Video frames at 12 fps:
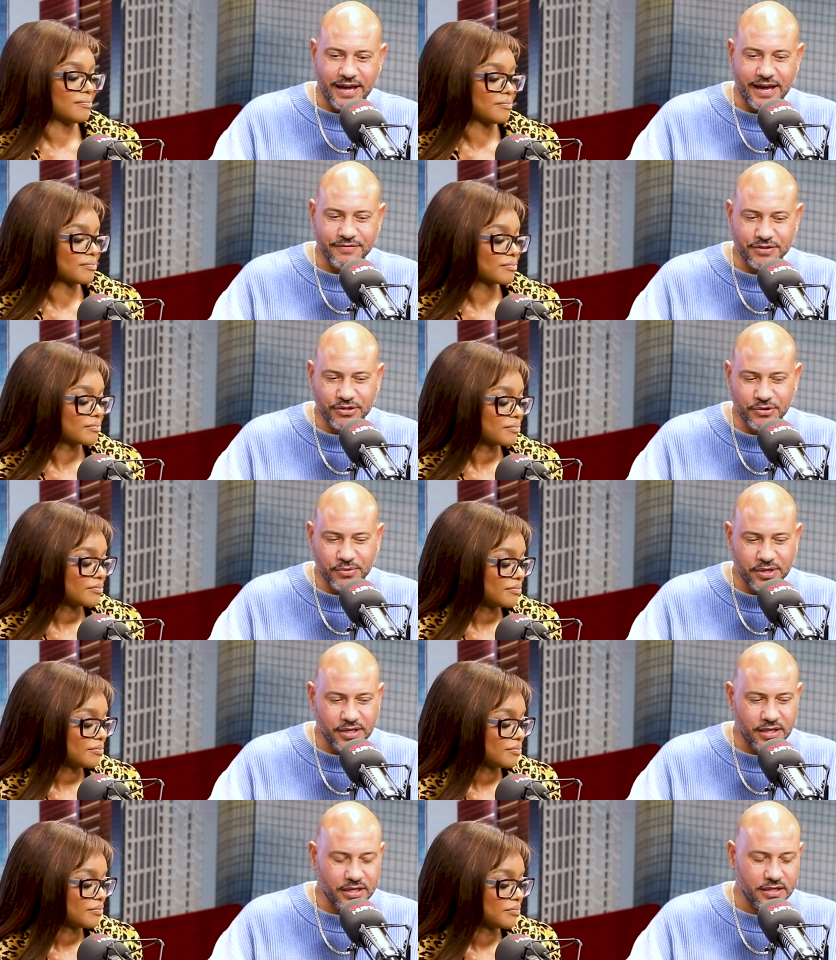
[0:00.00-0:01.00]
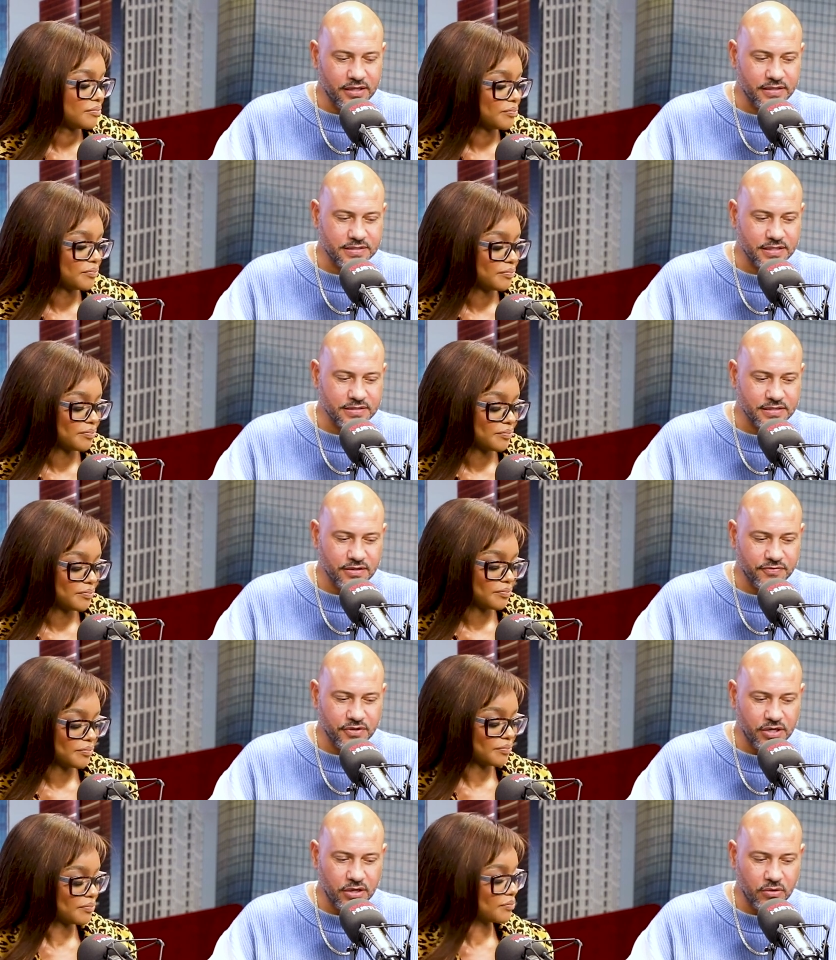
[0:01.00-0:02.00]
Speaker 1: I have to agree in in the sense of
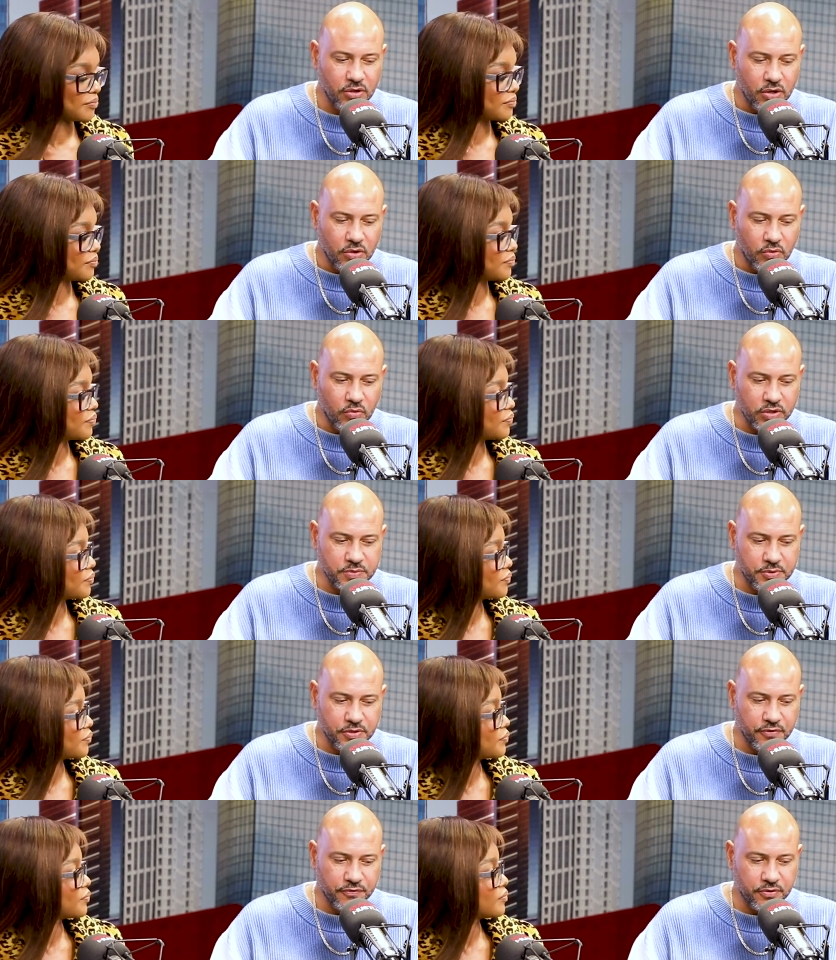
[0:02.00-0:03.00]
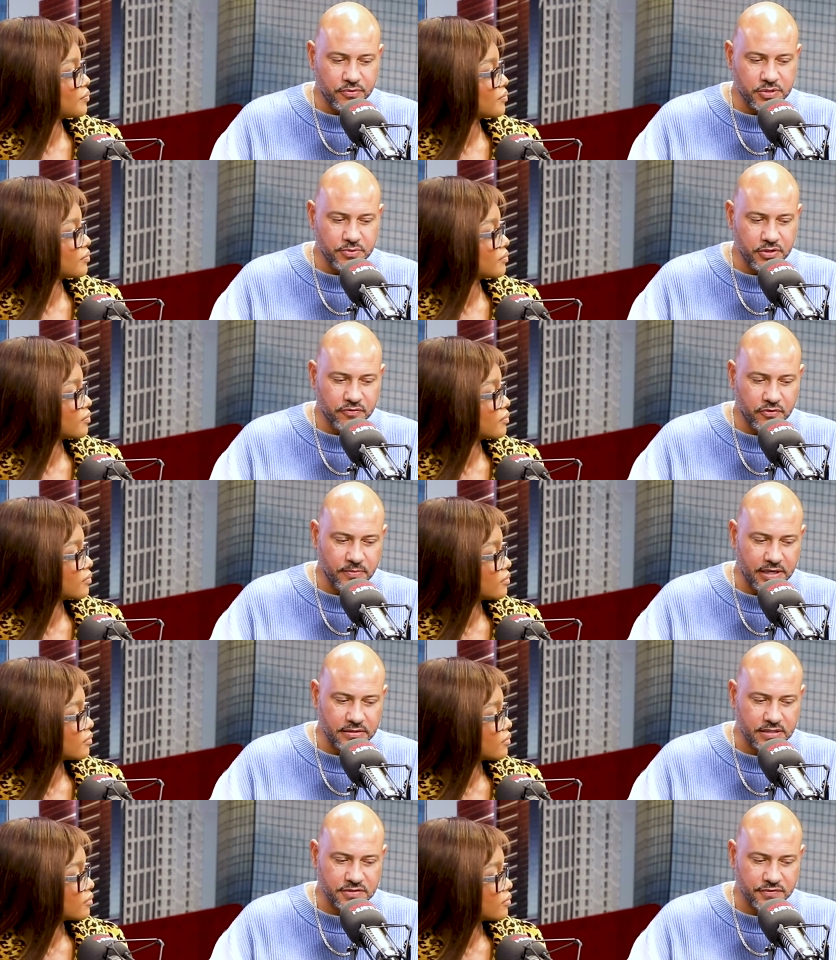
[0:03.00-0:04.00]
you know what's beautiful and what's beautiful
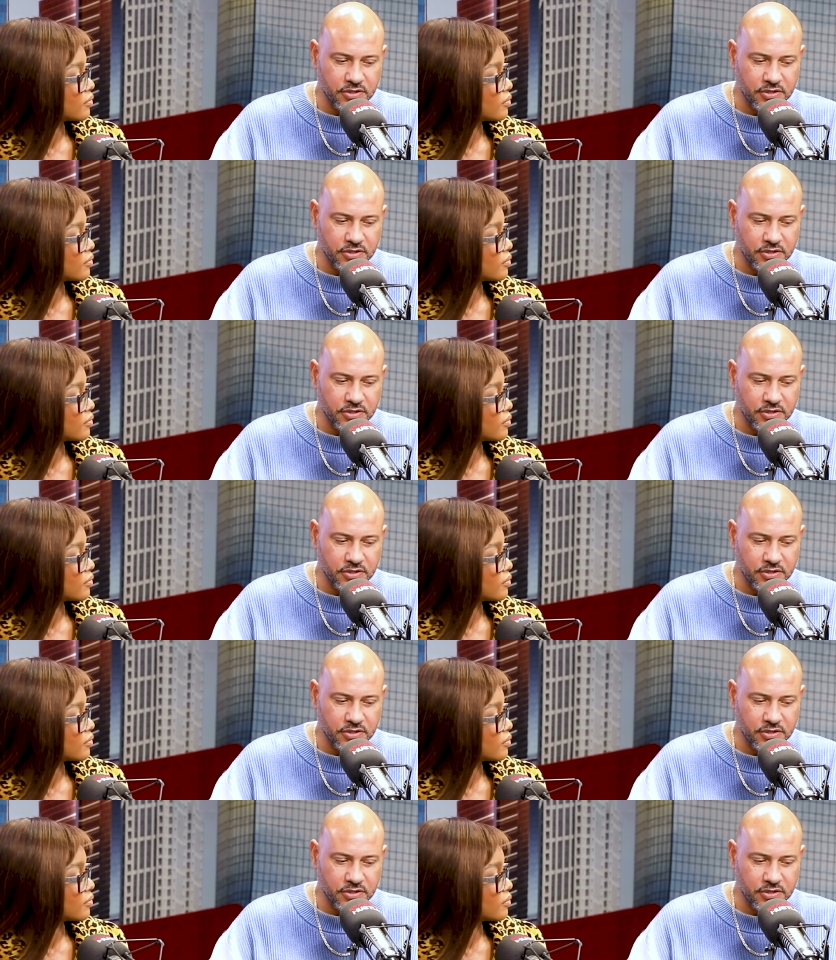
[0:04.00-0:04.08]
about this